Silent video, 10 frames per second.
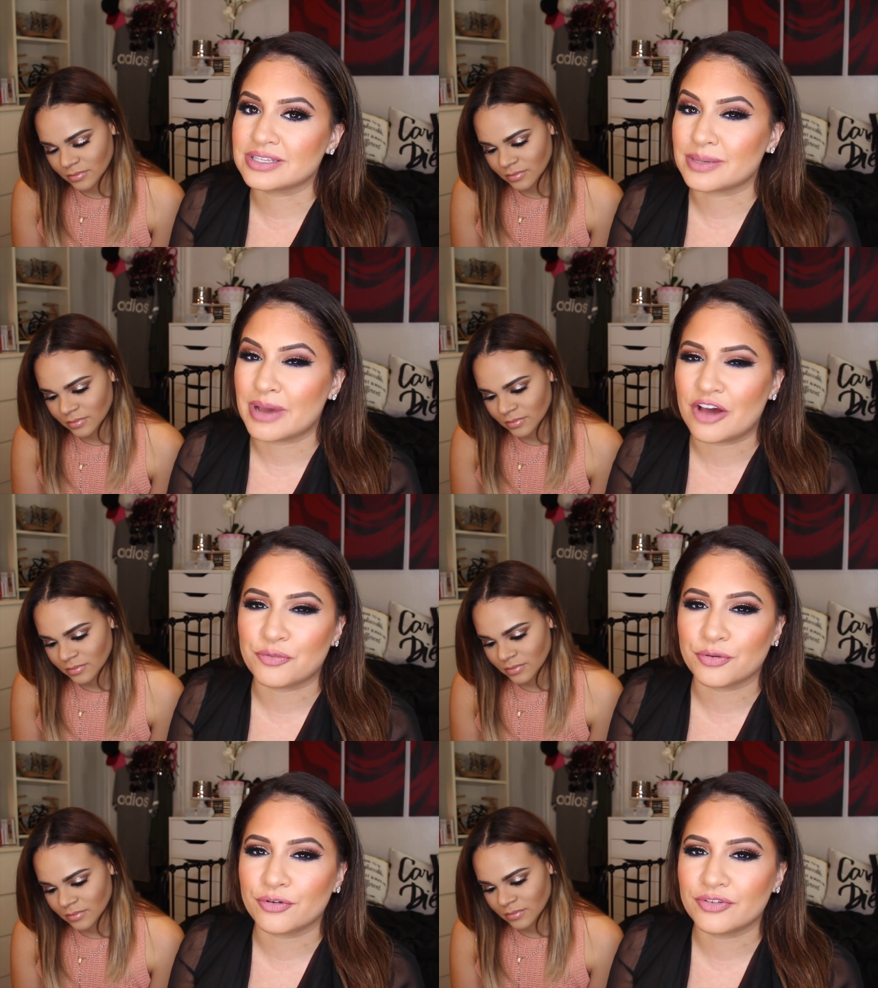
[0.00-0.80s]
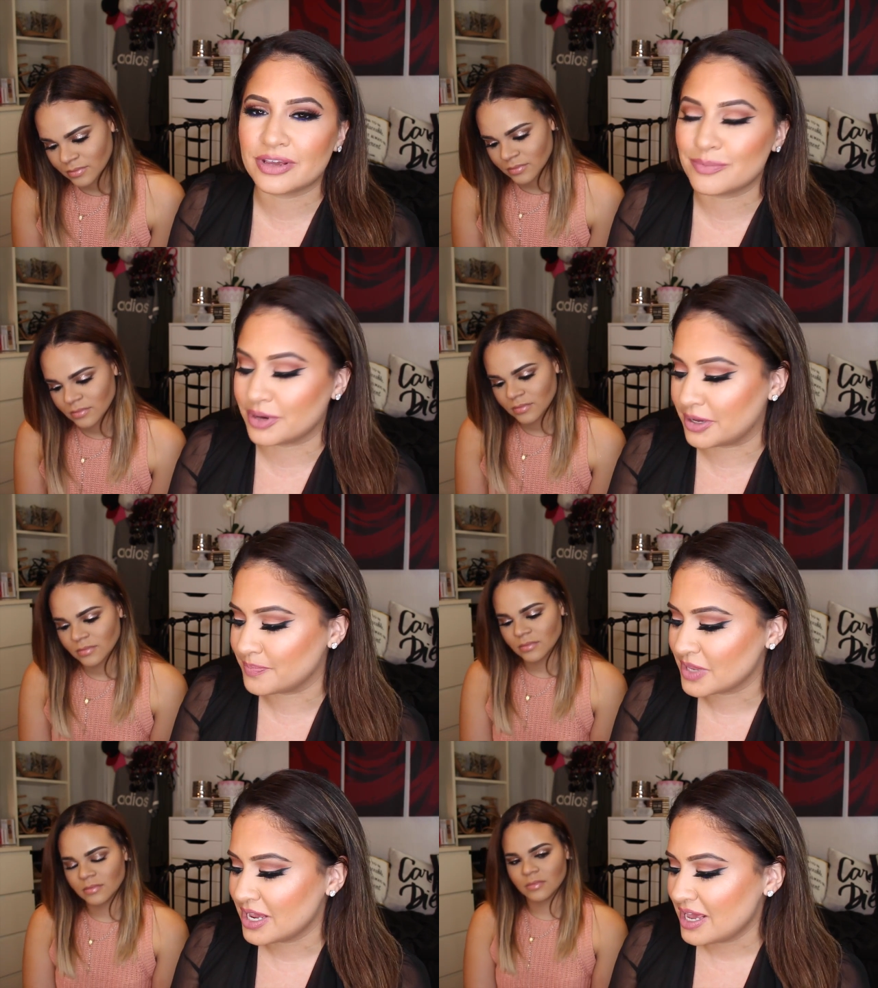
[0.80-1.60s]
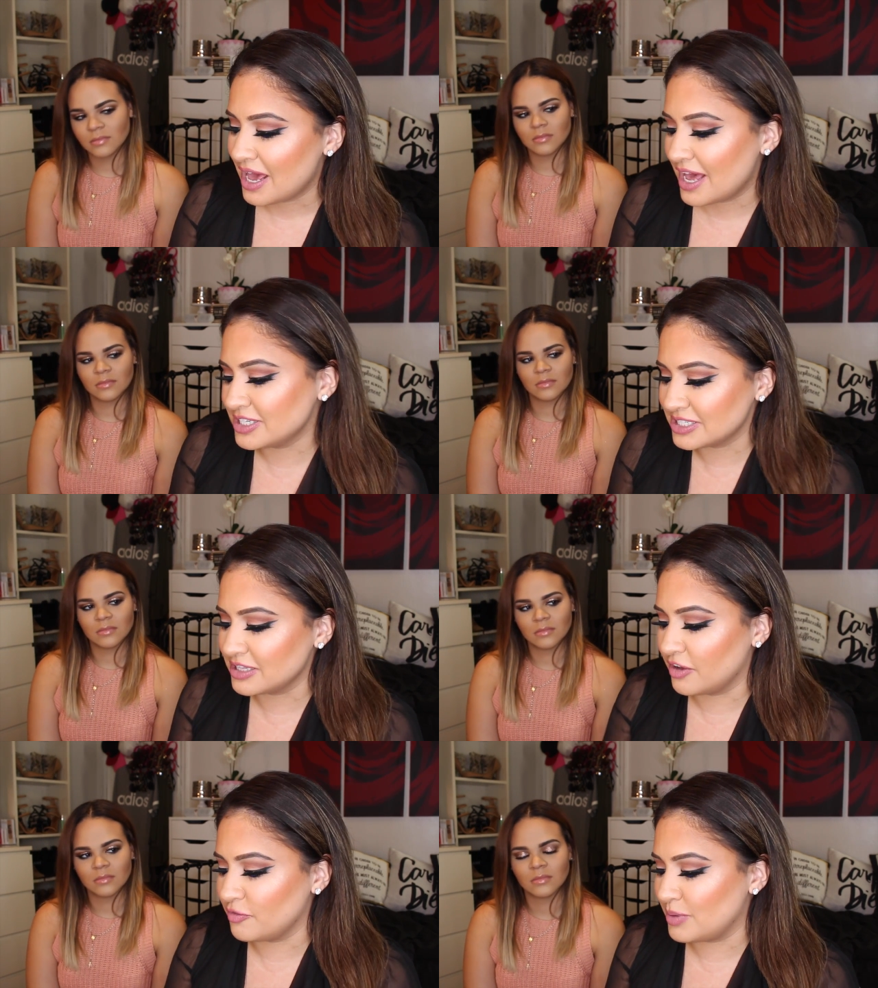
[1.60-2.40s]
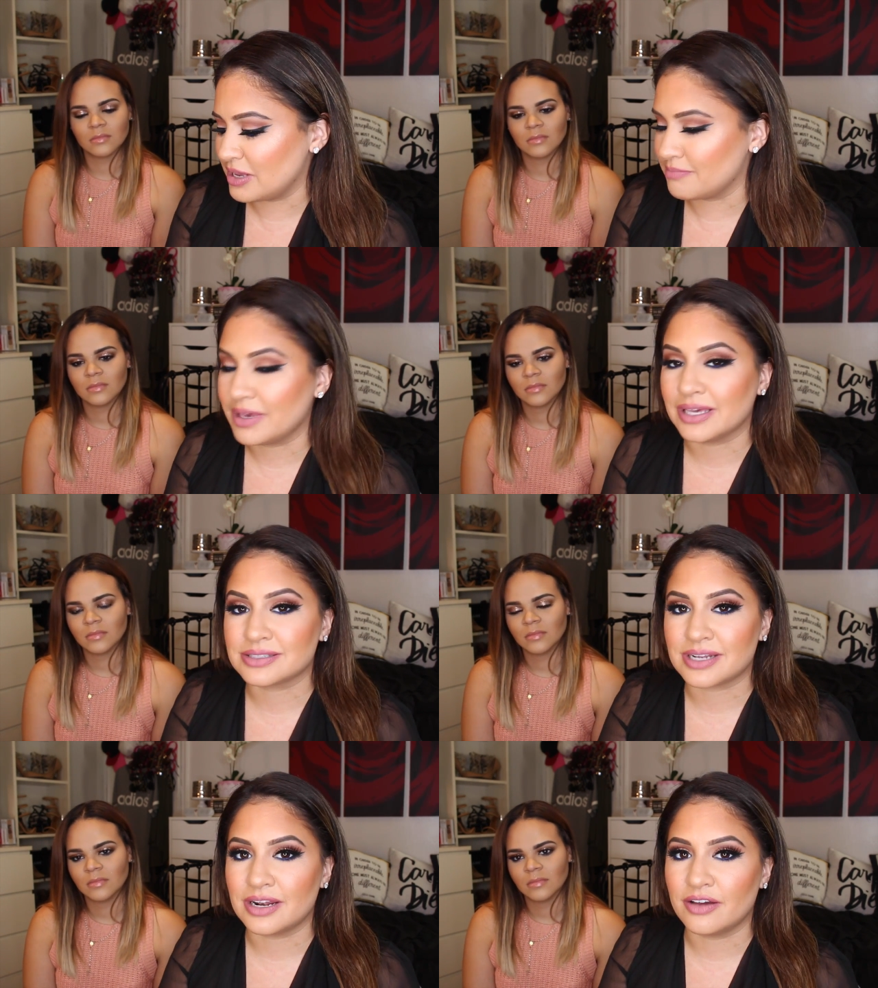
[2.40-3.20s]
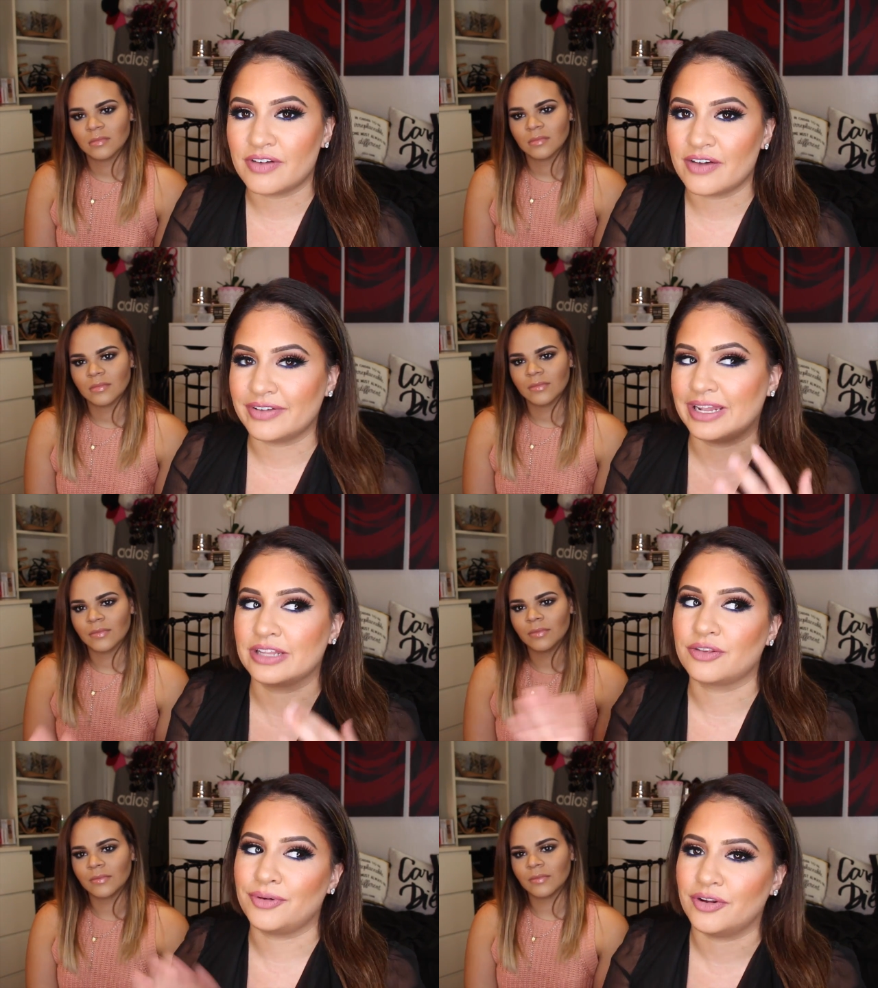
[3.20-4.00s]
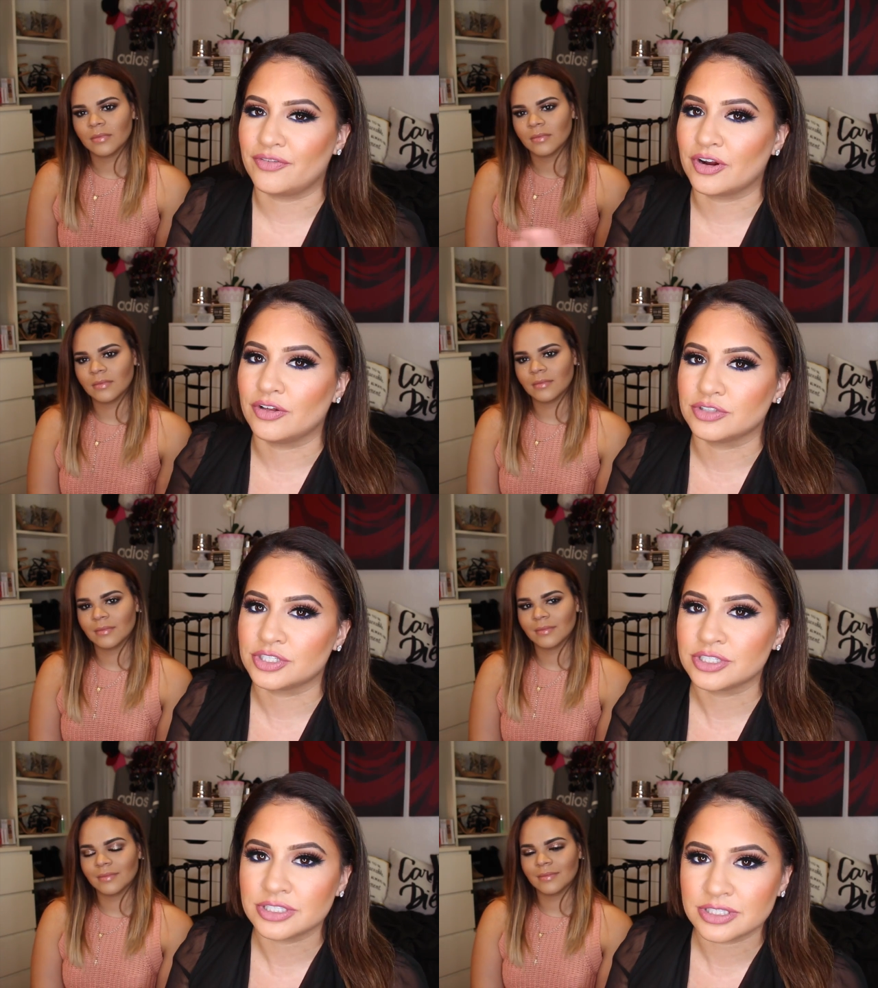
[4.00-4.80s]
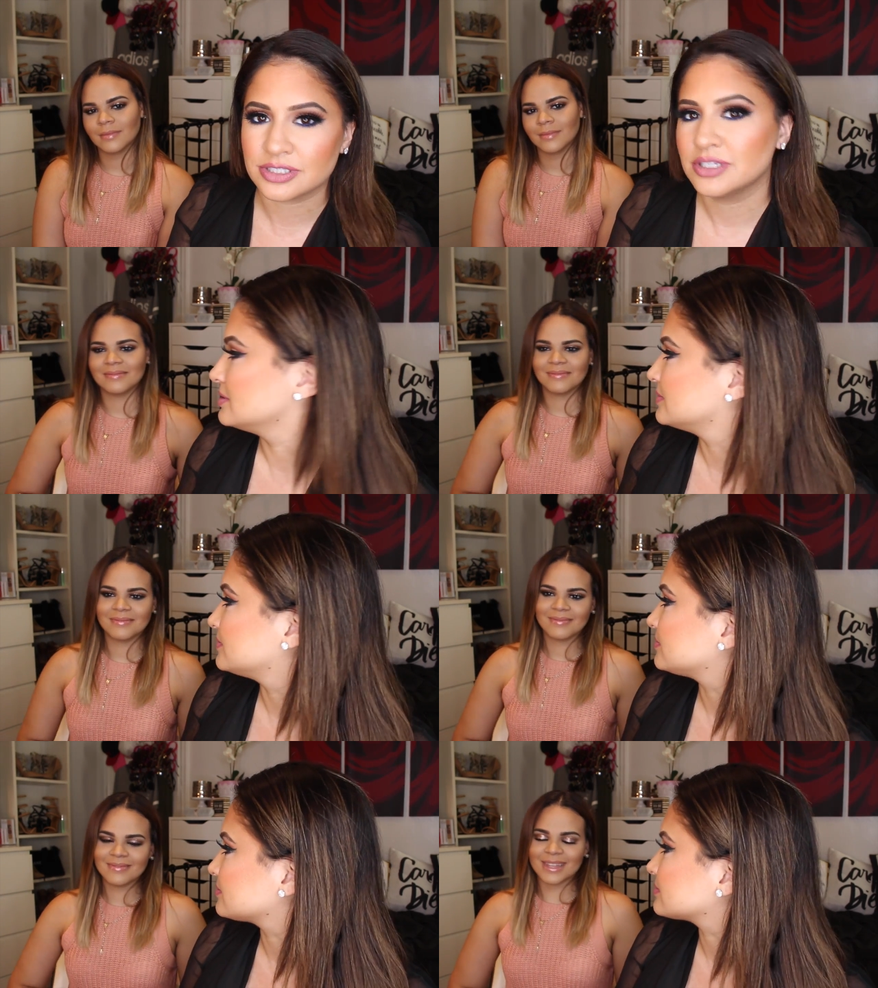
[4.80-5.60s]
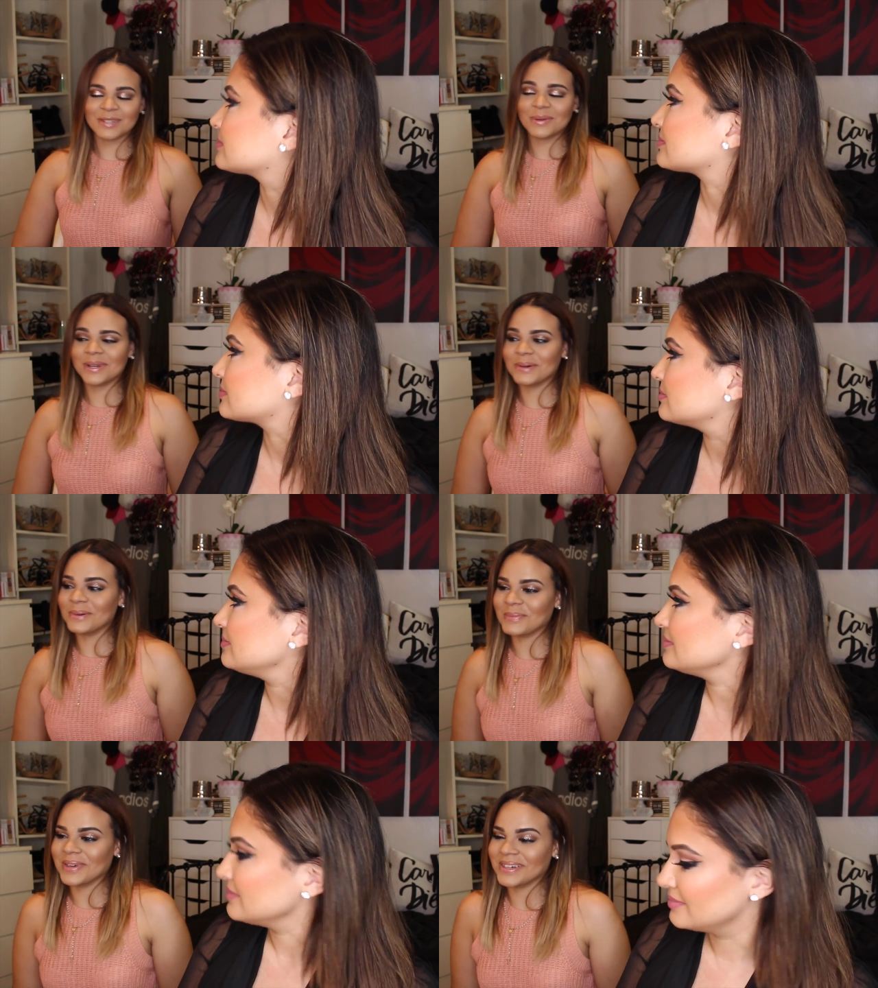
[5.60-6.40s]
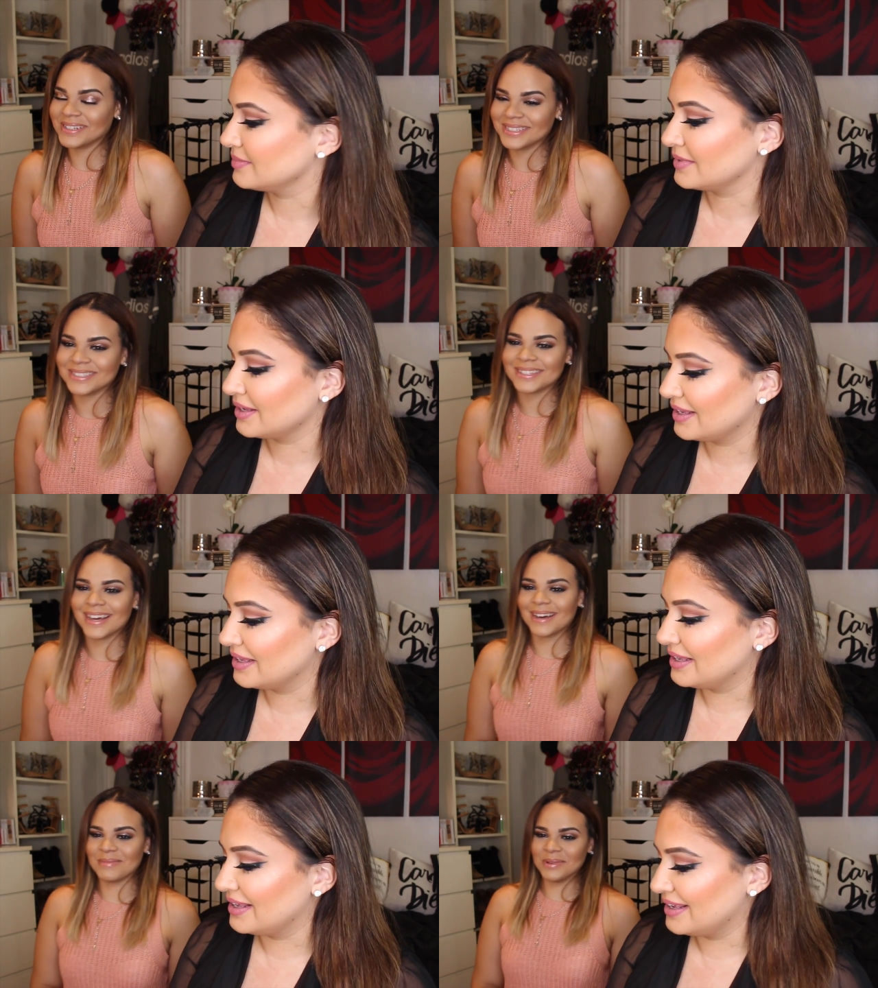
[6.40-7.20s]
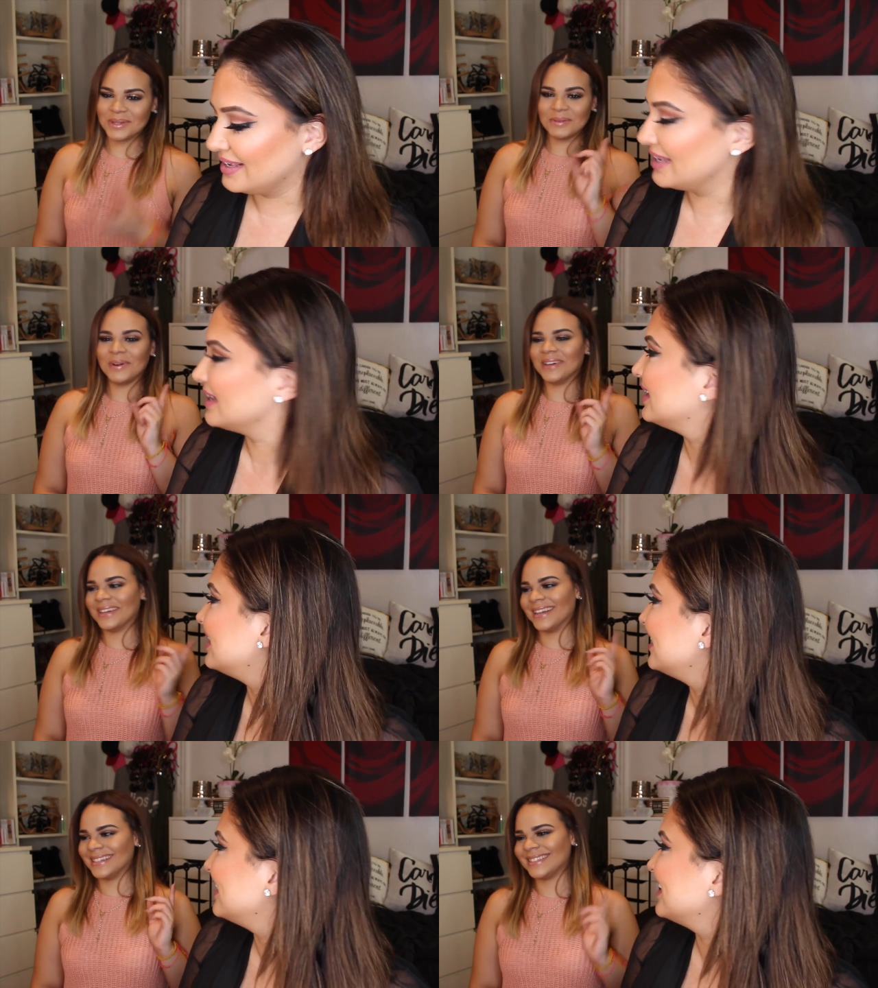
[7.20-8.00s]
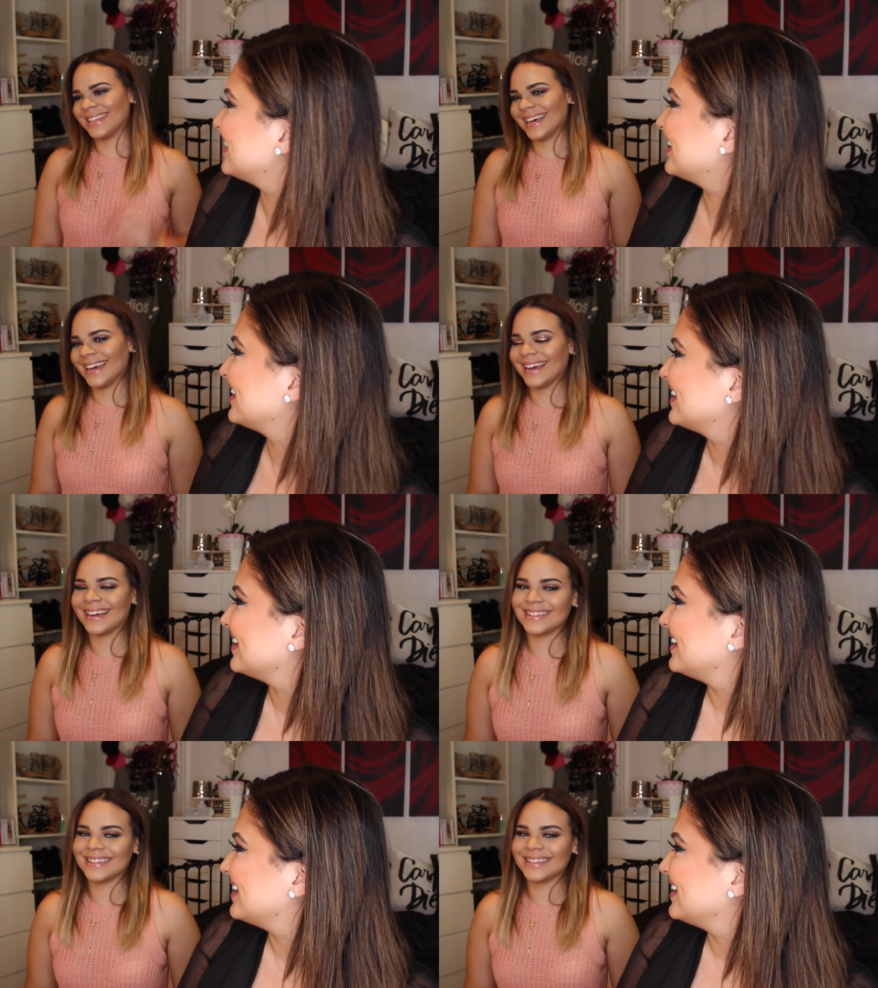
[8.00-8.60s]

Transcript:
Speaker 1: because I'm half Peruvian, but I just love being mixed. I love having like three different cultures.
Speaker 2: That's pretty cool because I'm only one and it's like...